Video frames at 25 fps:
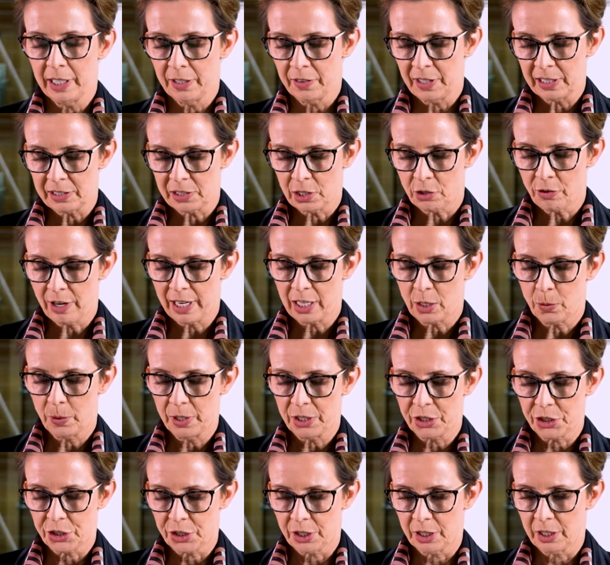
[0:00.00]
that's a great
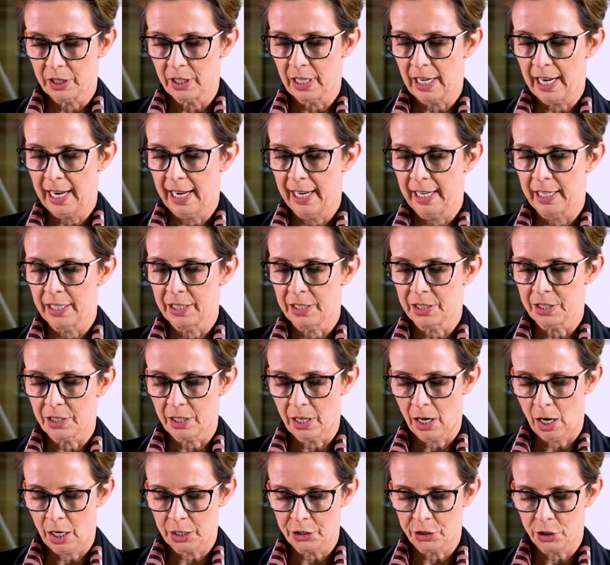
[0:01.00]
question, and
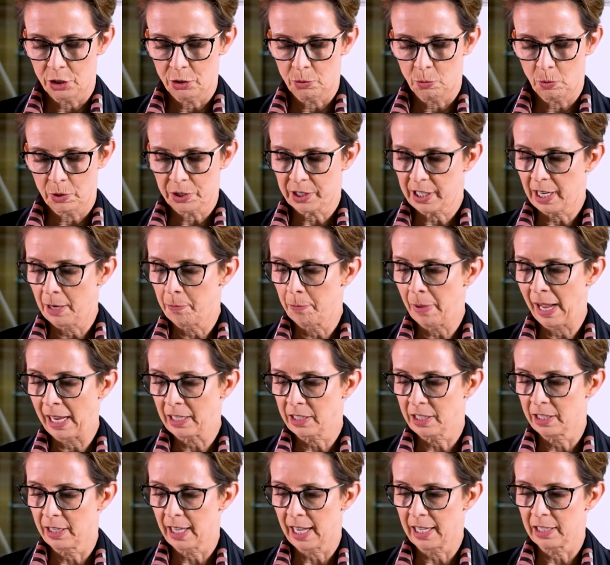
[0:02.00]
I do want to come back
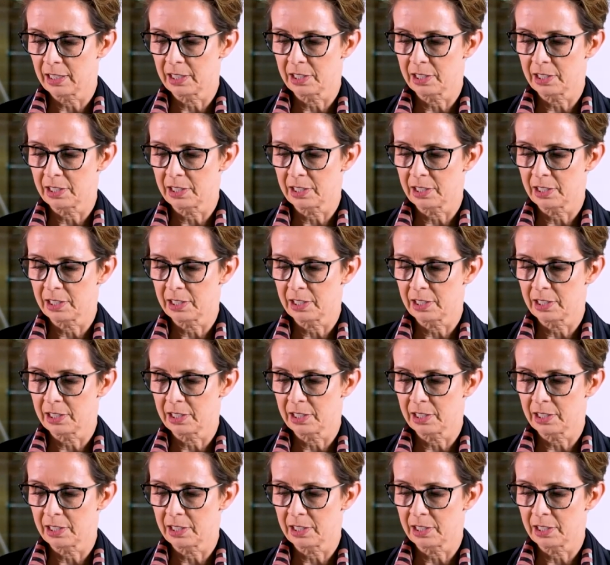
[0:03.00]
to that.